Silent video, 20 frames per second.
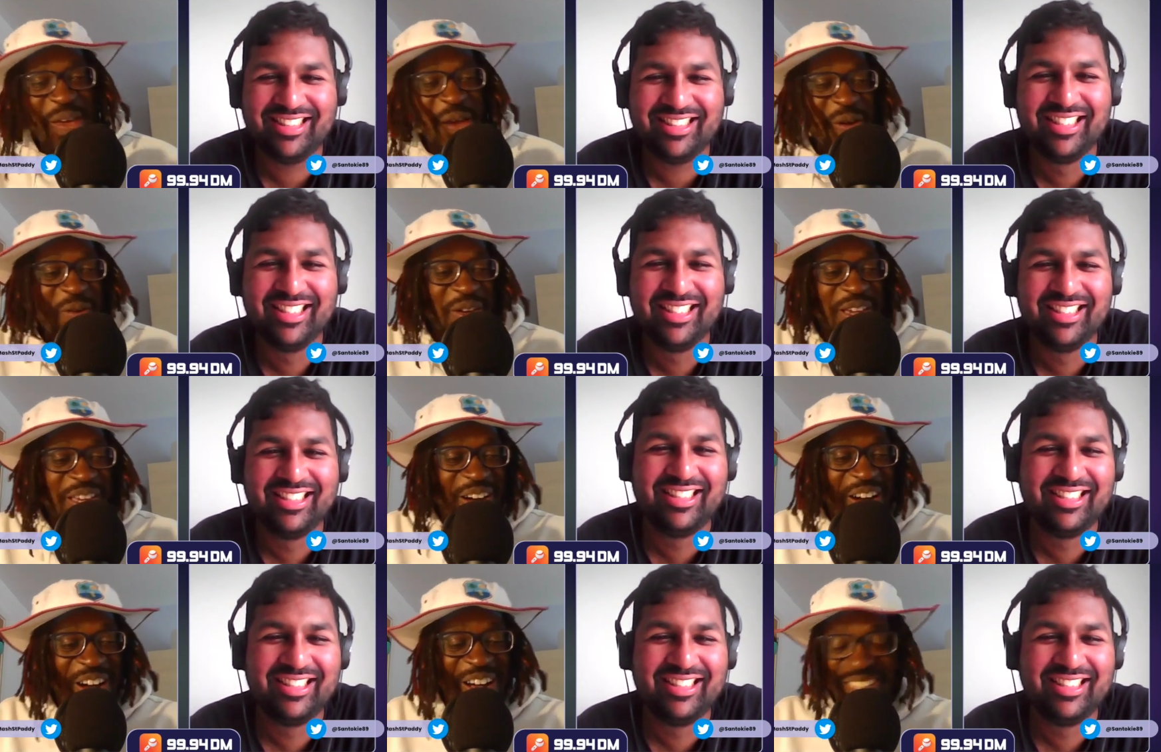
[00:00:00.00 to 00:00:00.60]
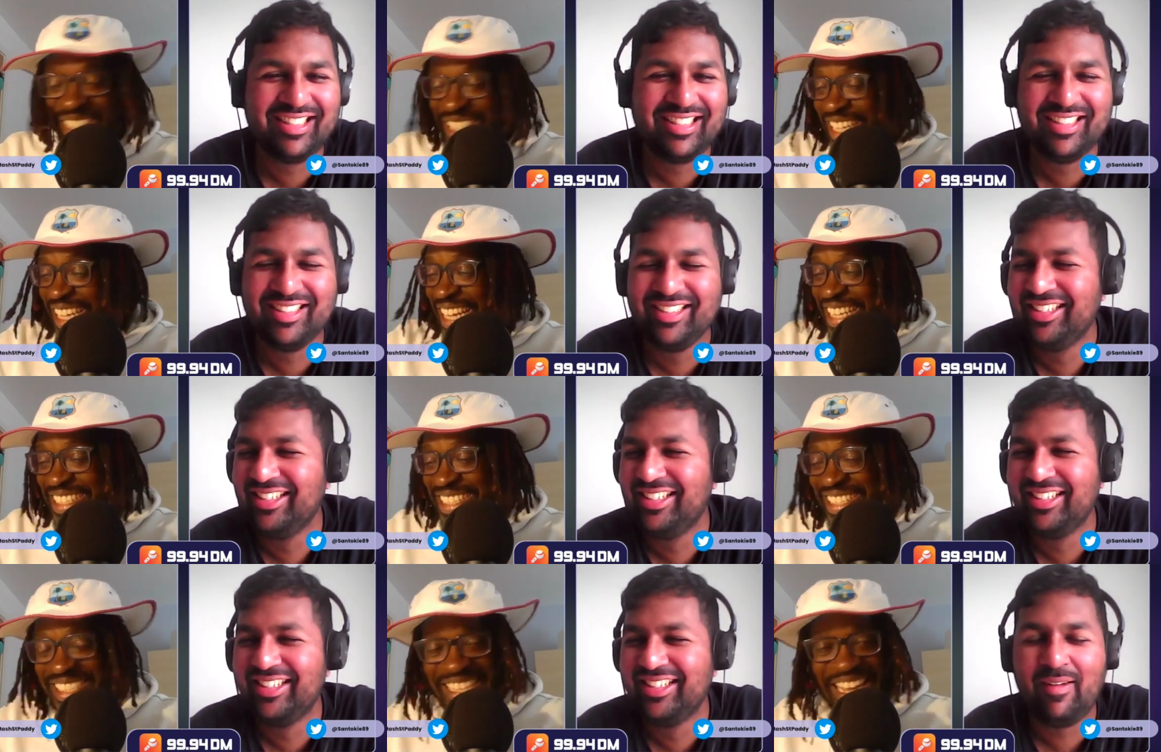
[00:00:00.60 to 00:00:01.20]
Speaker 1: we got our
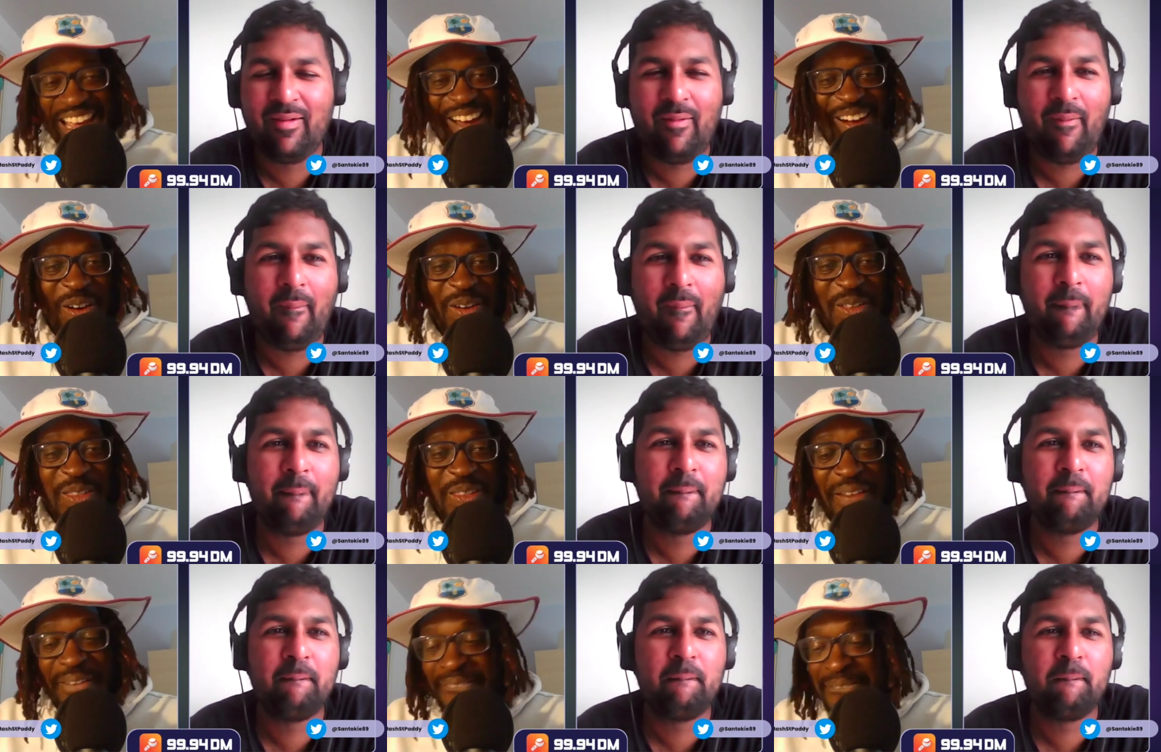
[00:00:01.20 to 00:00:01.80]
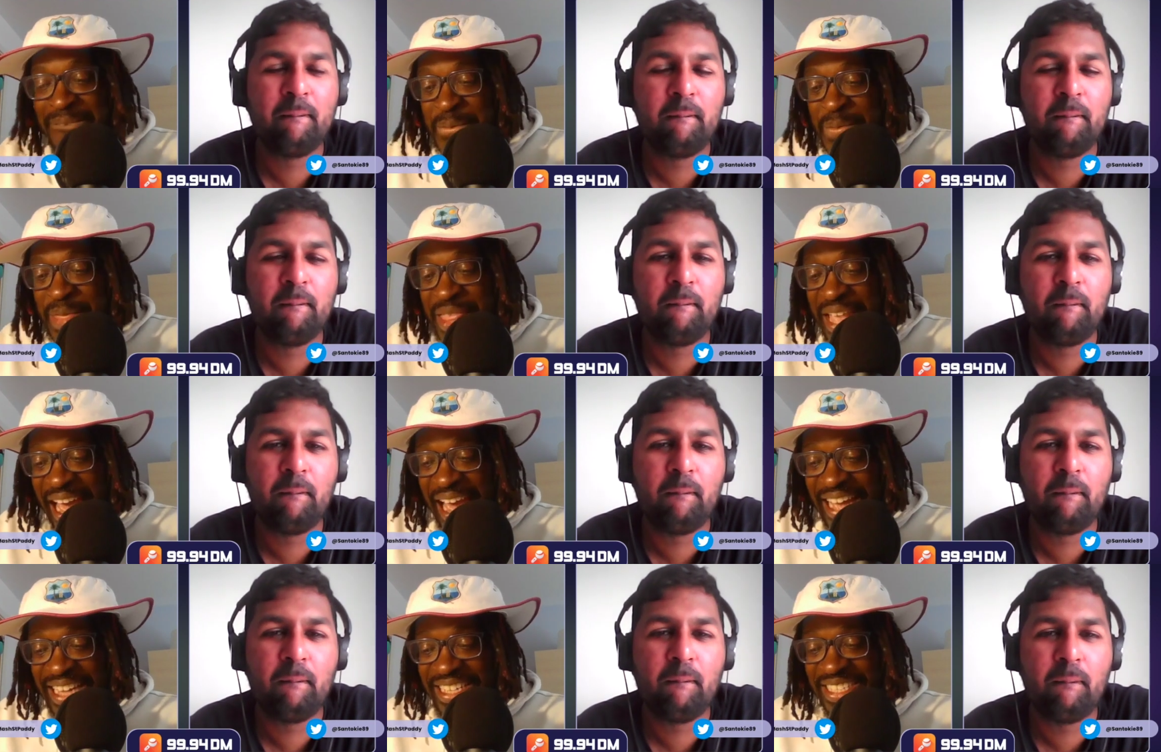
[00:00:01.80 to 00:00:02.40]
selector's hat on.
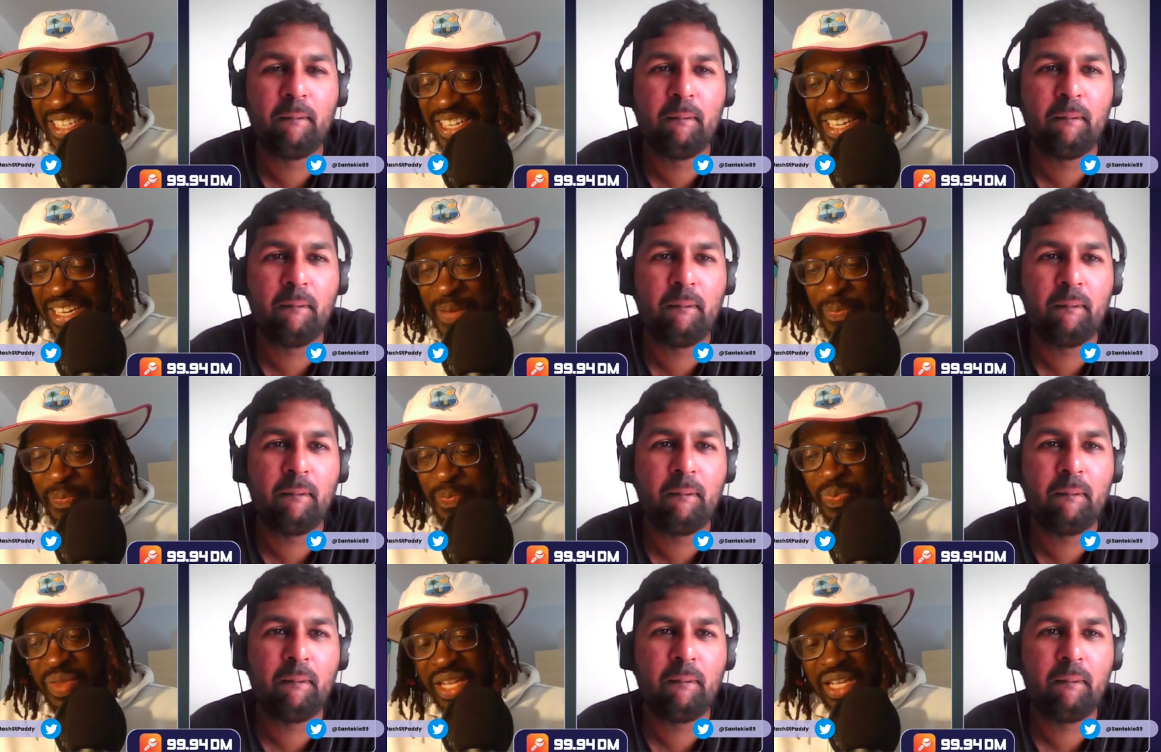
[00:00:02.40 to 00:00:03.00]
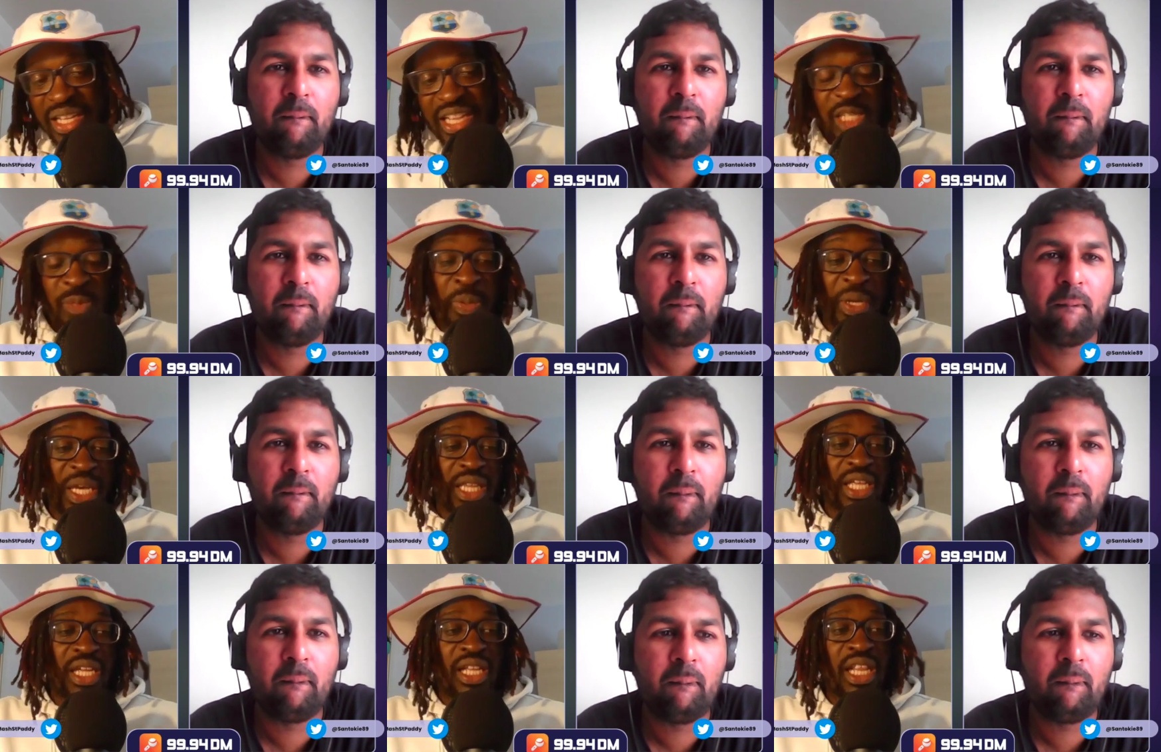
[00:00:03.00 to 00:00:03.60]
And uh, let's
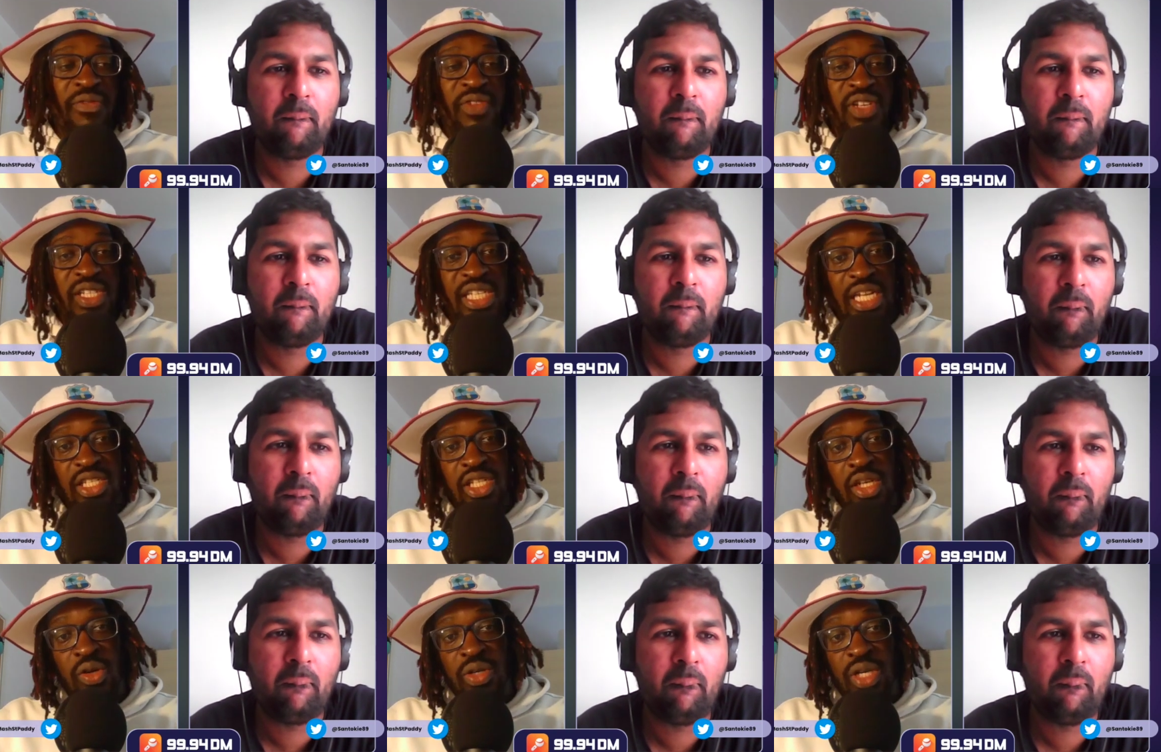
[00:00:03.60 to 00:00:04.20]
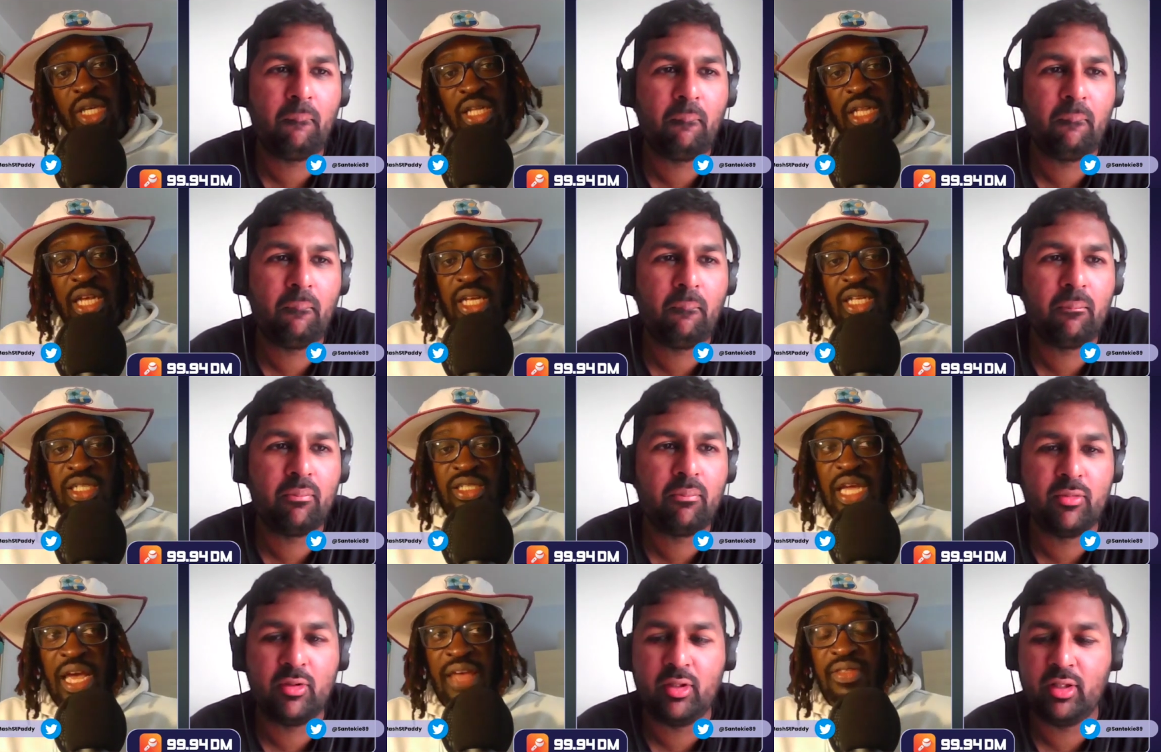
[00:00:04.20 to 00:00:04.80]
pick the eleven, Santokie. Let
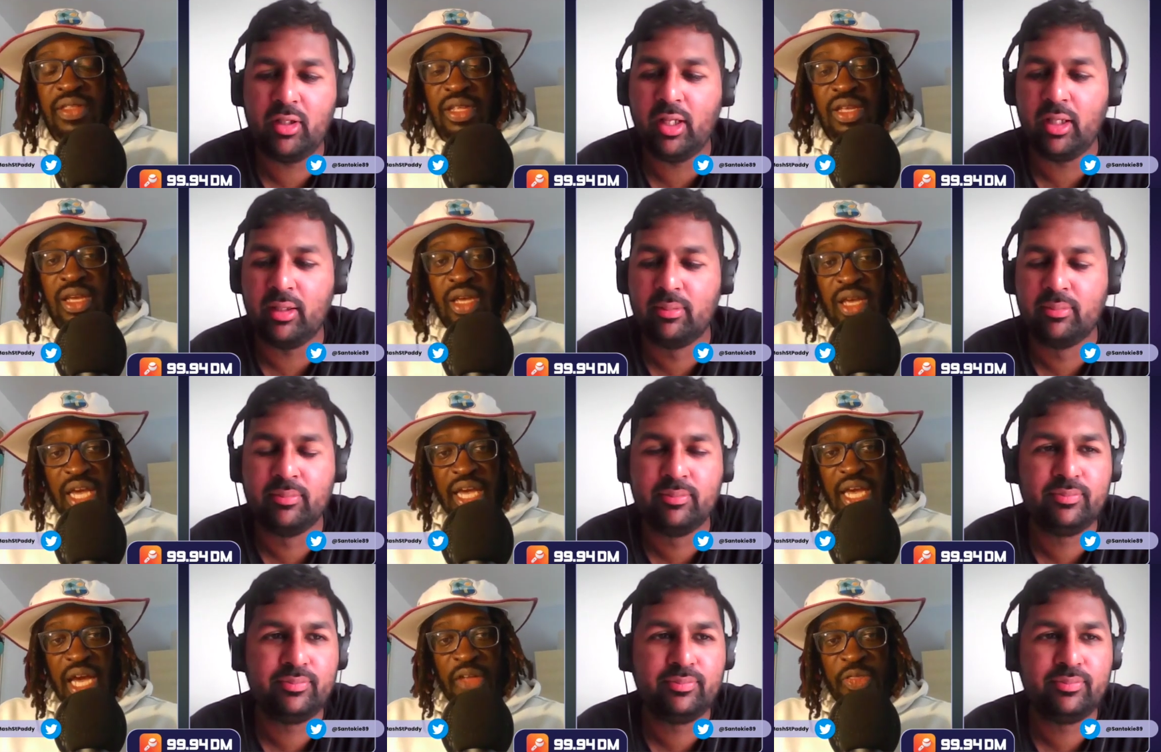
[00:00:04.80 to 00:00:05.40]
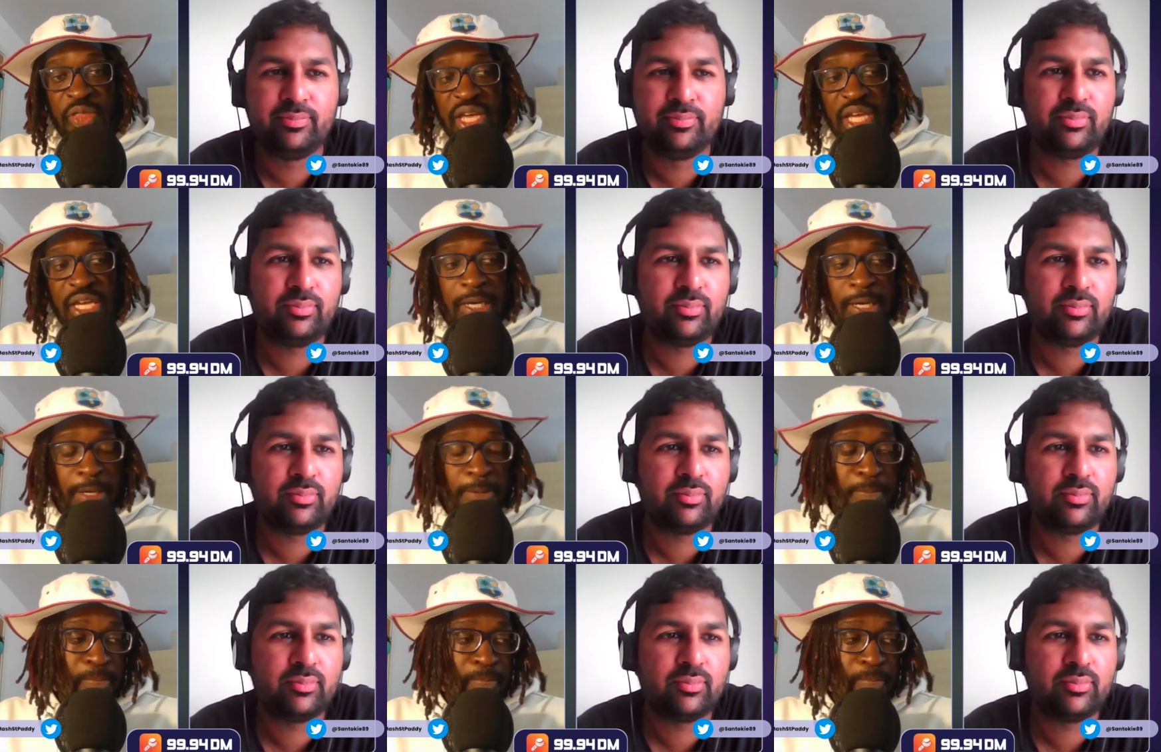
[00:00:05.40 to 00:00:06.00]
us, and yeah. I think...